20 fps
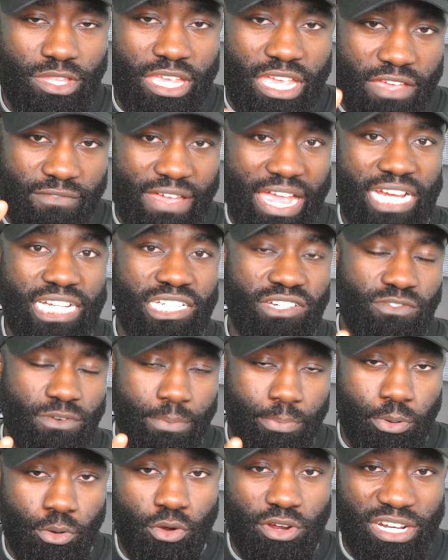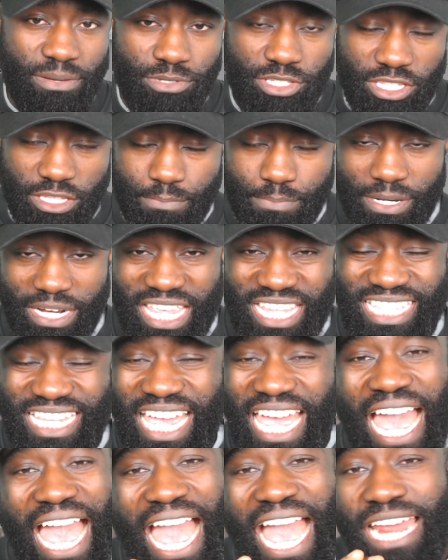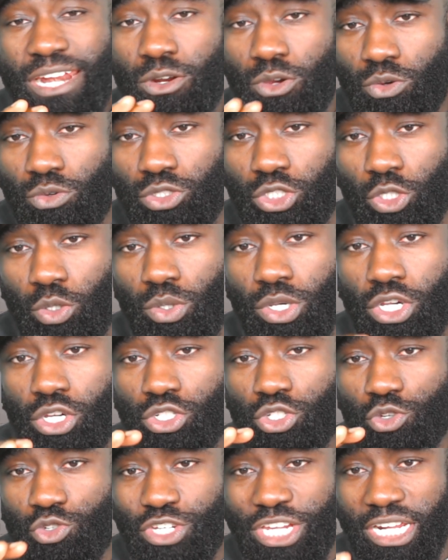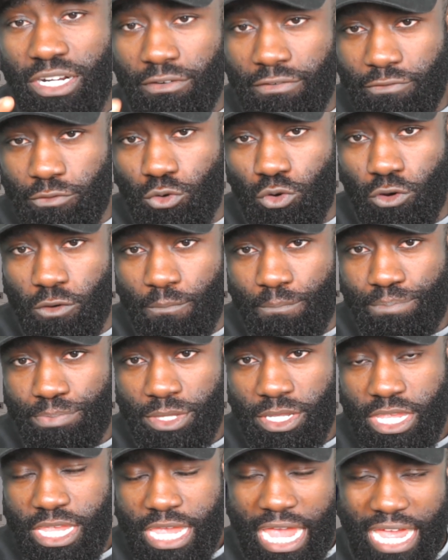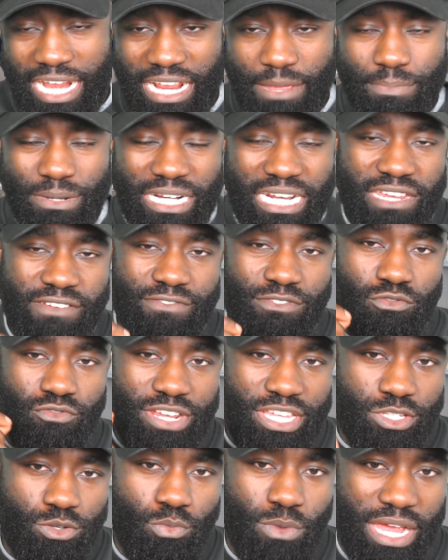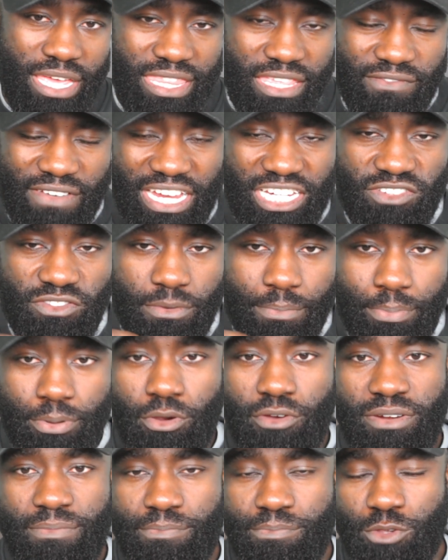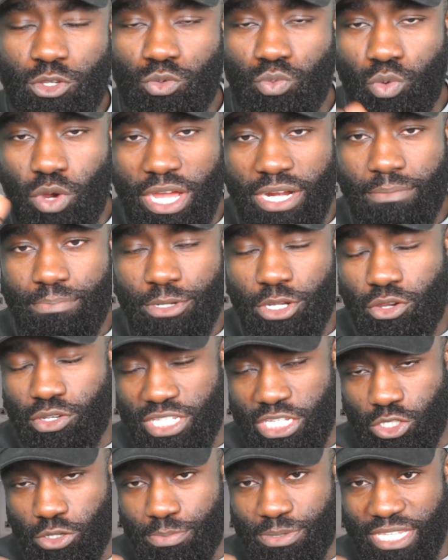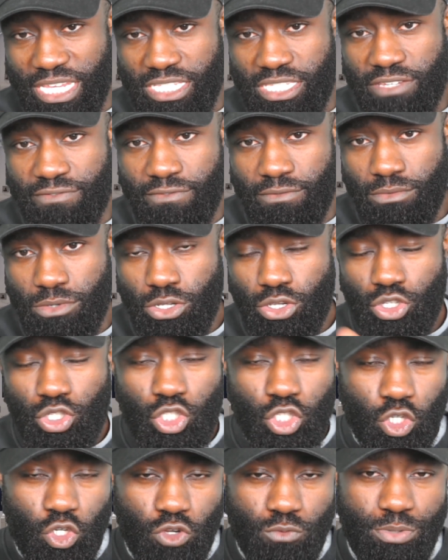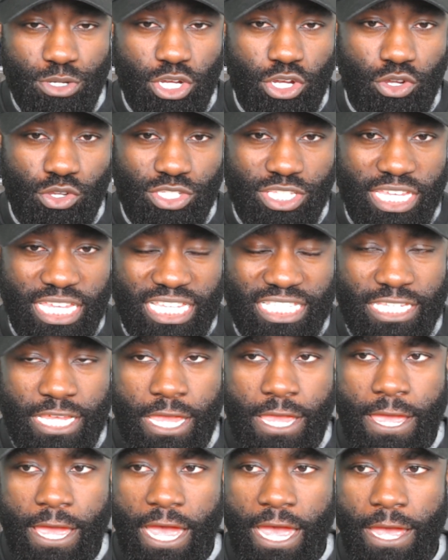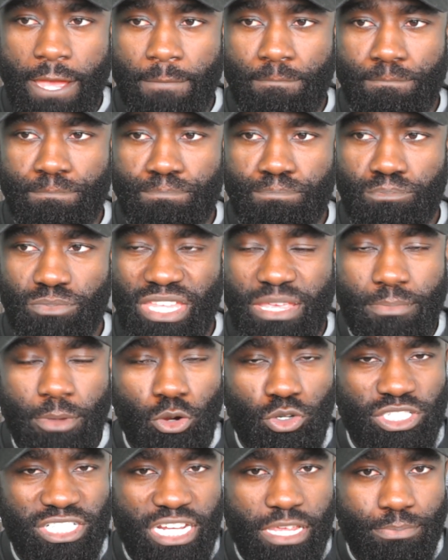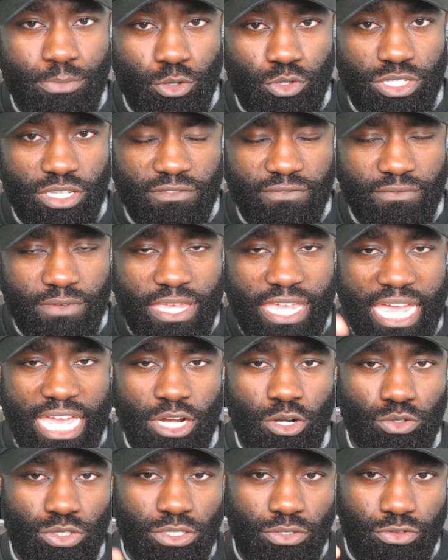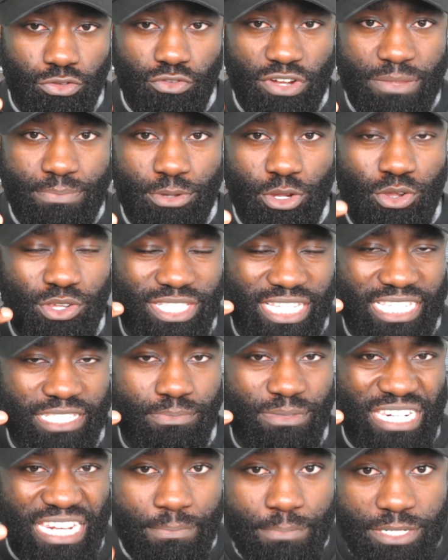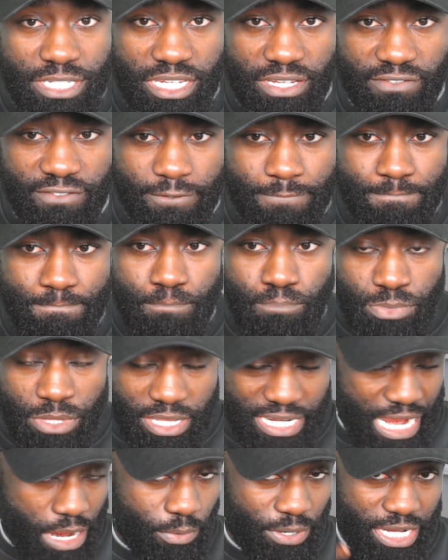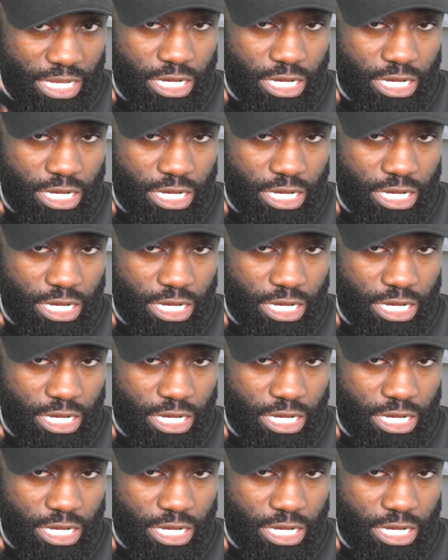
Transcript: have actually reported him to the police and also to Channel 4. And I believe the reason why they've actually reported him because one, because he's obsessive, two, because he's emotionally abusive, and also three, because he's manipulative. Now, when